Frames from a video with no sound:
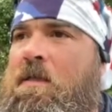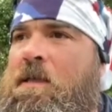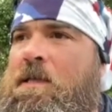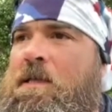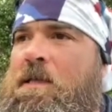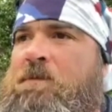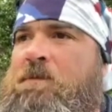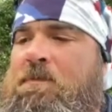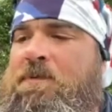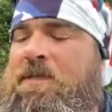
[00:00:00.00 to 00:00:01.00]
these
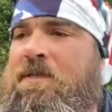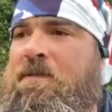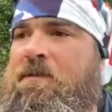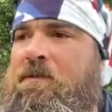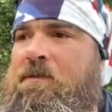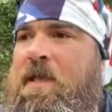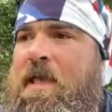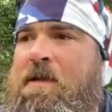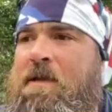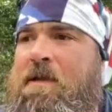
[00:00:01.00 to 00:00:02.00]
maps
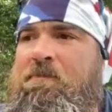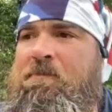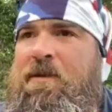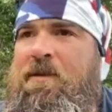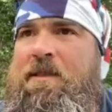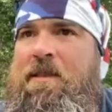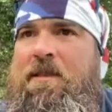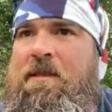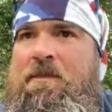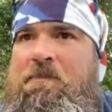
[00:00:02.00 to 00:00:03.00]
have been like
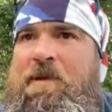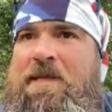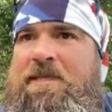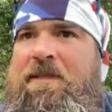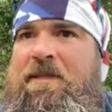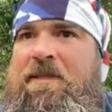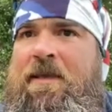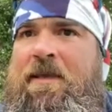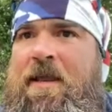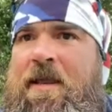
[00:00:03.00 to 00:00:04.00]
the best thing that I
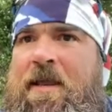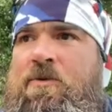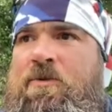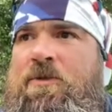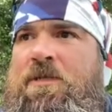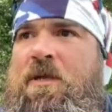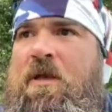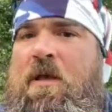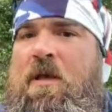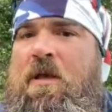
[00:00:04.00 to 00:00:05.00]
can use,
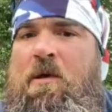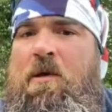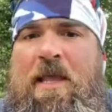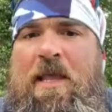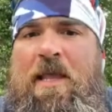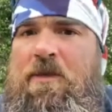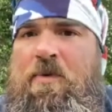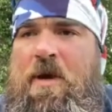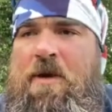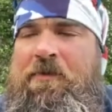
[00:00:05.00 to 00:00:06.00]
but they don't tell
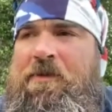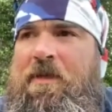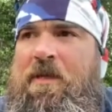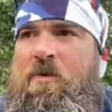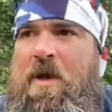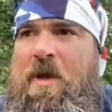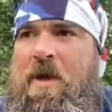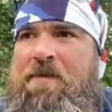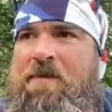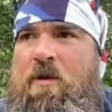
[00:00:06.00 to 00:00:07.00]
you everything. You have to
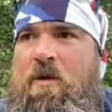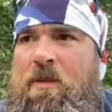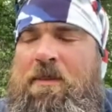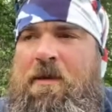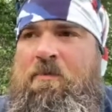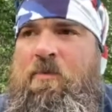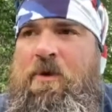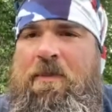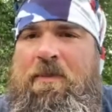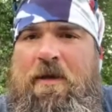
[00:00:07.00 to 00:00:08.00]
correlate them
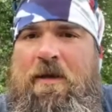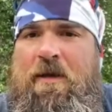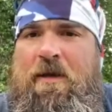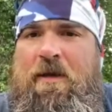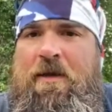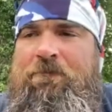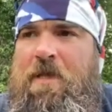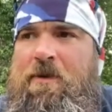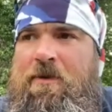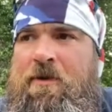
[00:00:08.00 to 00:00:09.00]
with
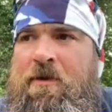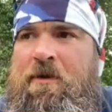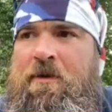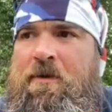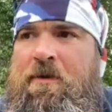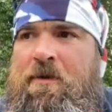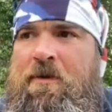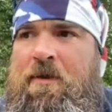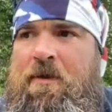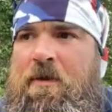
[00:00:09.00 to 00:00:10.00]
like your
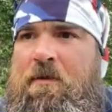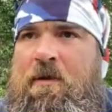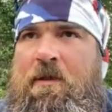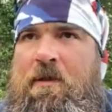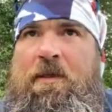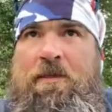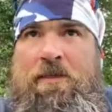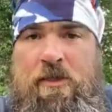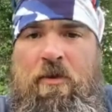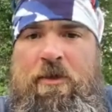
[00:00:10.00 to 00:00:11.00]
the
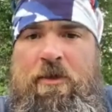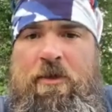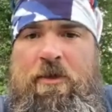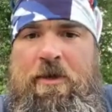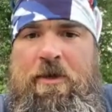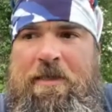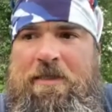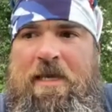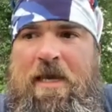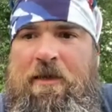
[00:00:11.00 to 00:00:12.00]
Zolio I got.
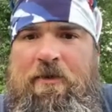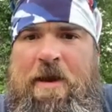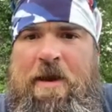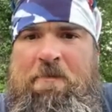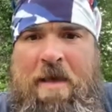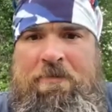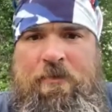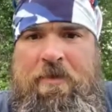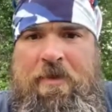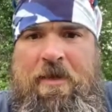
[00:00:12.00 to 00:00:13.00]
That's got great maps
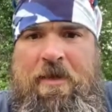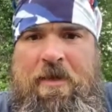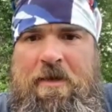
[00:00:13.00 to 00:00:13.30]
with it,